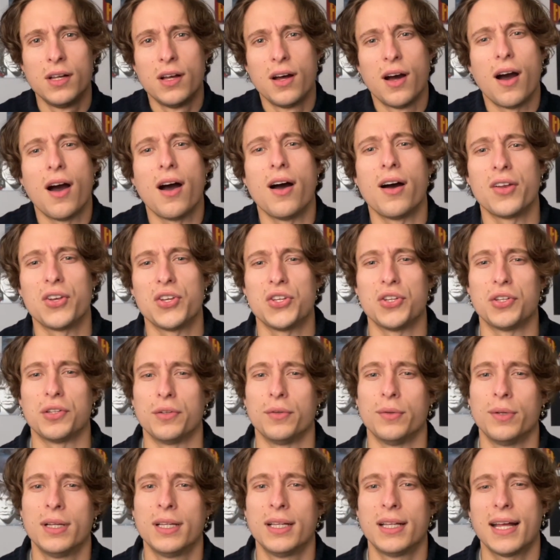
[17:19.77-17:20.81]
aren't
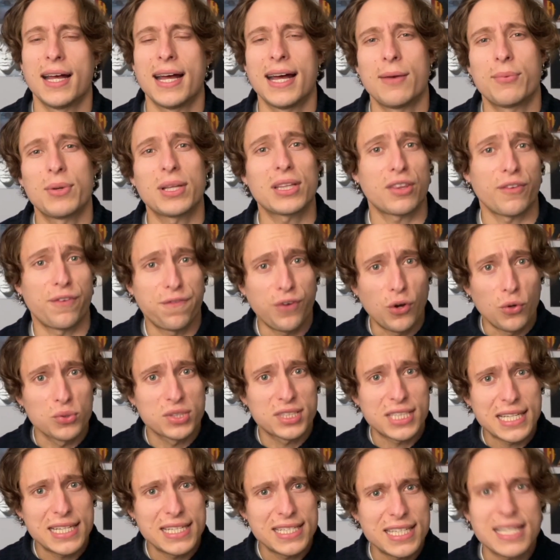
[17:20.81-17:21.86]
you? We have the false
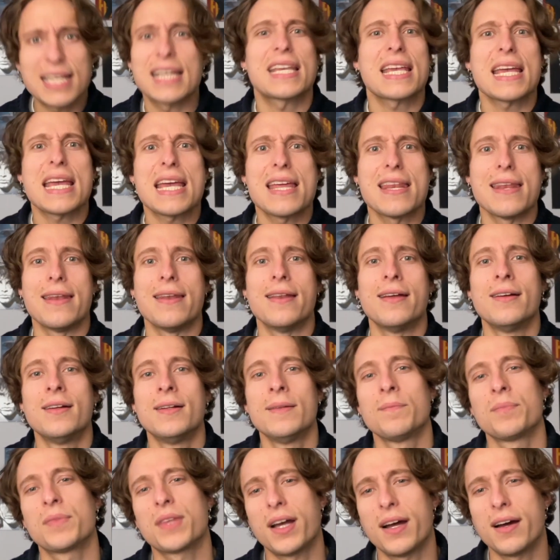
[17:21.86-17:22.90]
ending again,
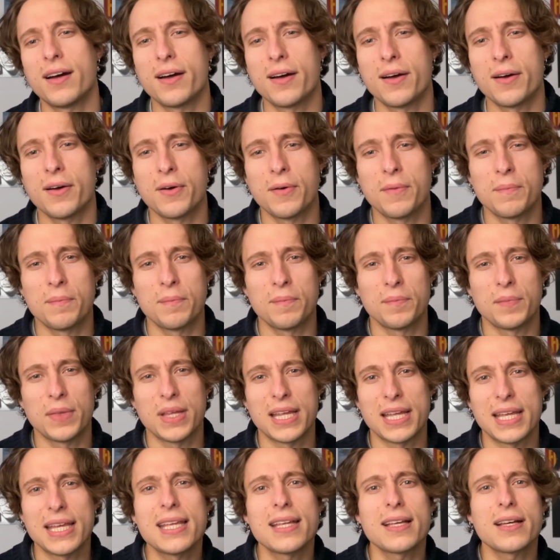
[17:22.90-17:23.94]

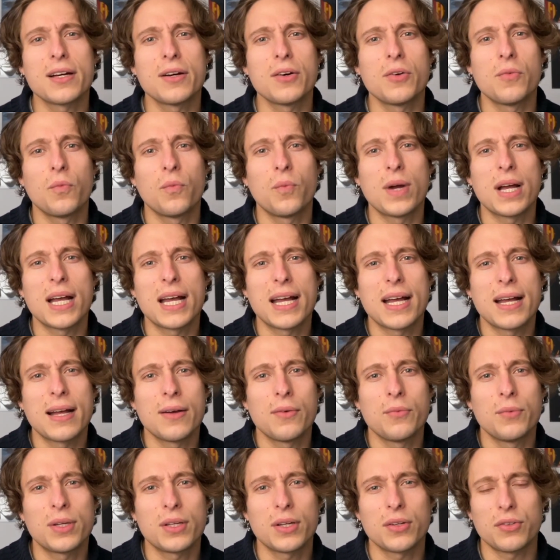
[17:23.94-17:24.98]
here, where
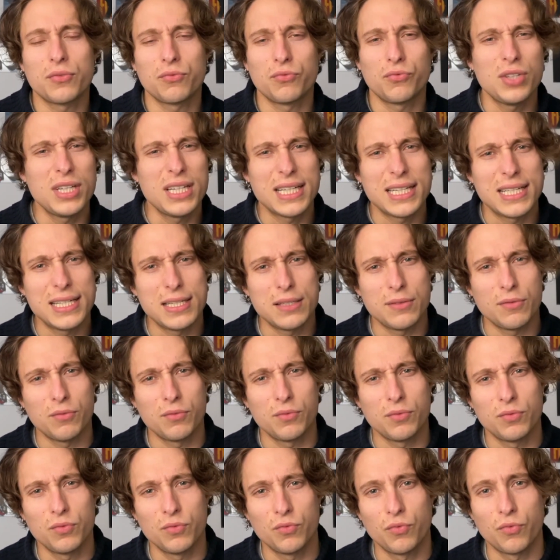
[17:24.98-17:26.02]
we got really
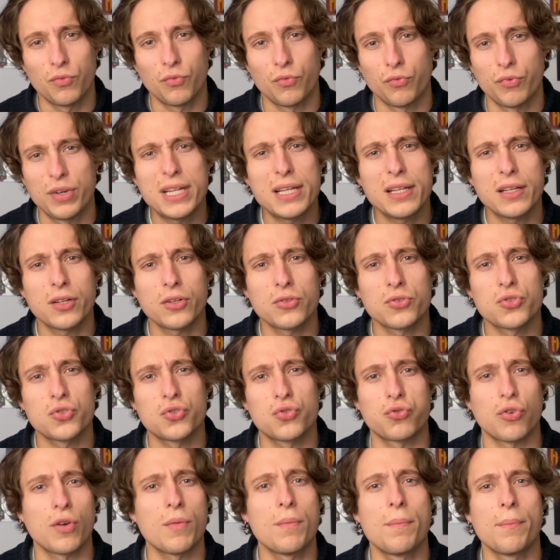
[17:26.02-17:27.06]
Ringo's
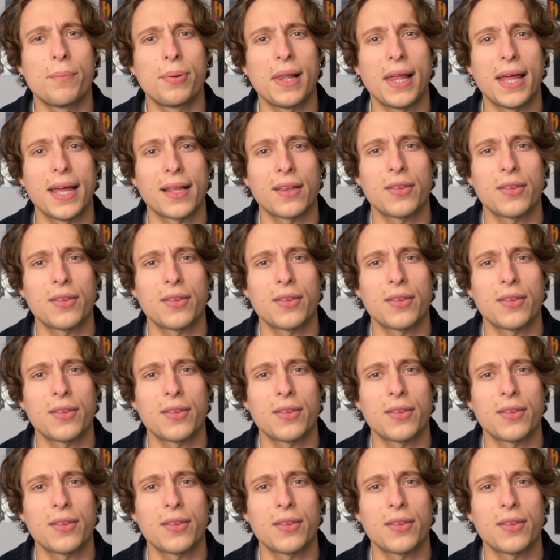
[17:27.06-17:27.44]
drum playing.